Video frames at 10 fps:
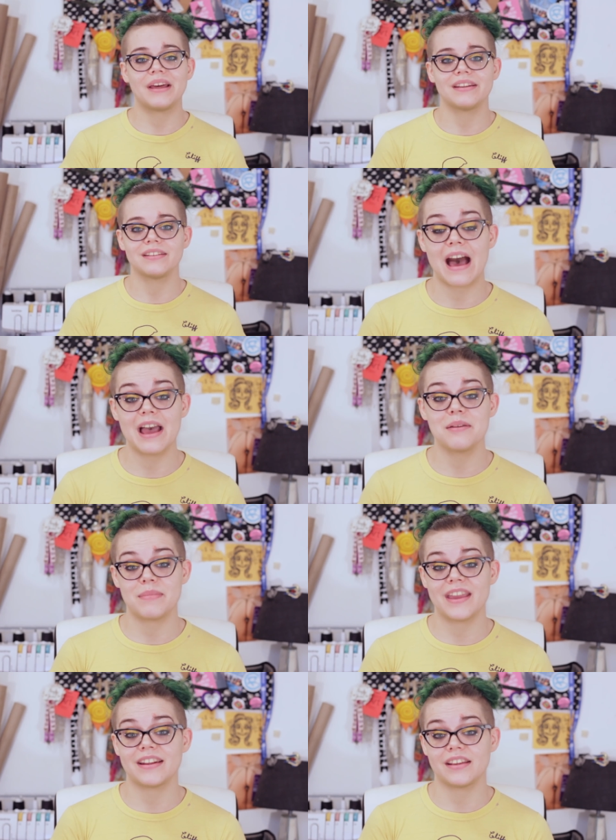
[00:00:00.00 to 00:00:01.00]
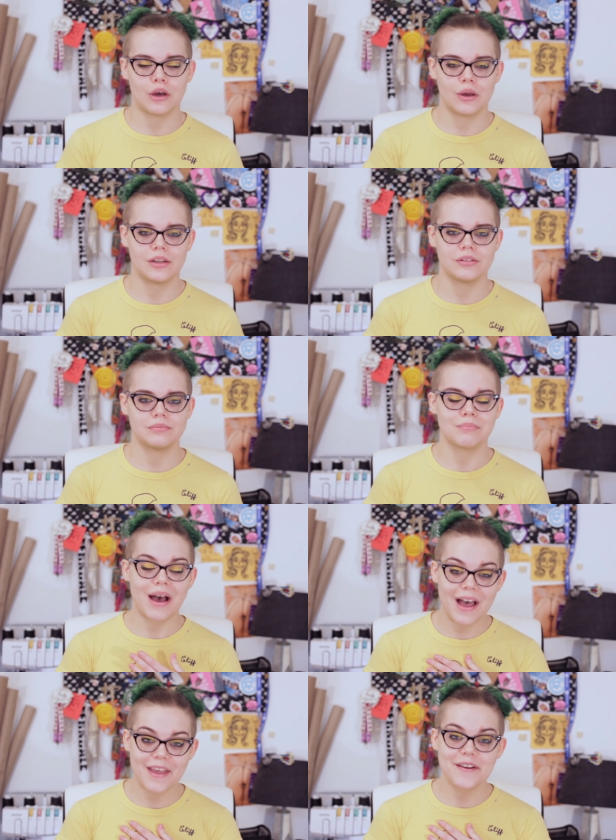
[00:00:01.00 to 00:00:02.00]
But I made it on
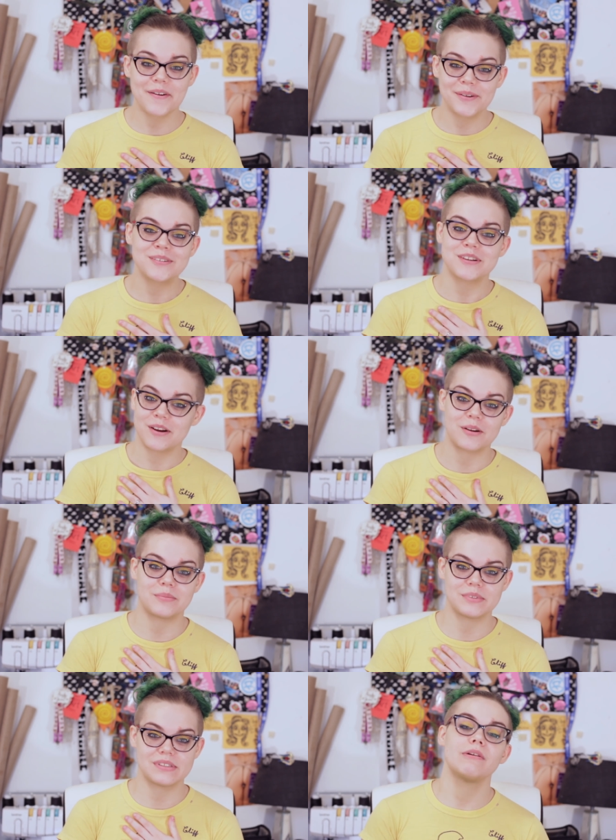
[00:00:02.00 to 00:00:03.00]
my own terms.